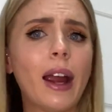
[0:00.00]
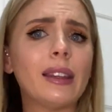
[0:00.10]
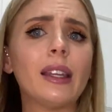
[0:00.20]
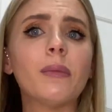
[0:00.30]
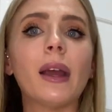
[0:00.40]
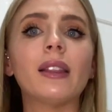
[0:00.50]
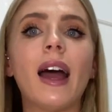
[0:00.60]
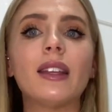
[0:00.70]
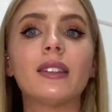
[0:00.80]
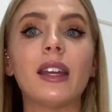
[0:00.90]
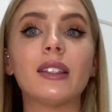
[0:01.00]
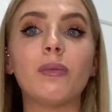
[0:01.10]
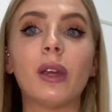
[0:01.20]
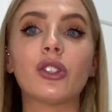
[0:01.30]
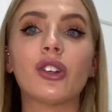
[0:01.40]
I think in my last
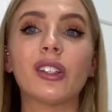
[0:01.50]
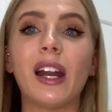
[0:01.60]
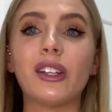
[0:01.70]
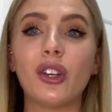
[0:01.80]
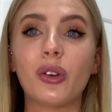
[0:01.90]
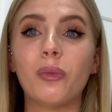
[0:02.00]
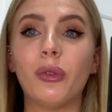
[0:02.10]
Dyson picture that I took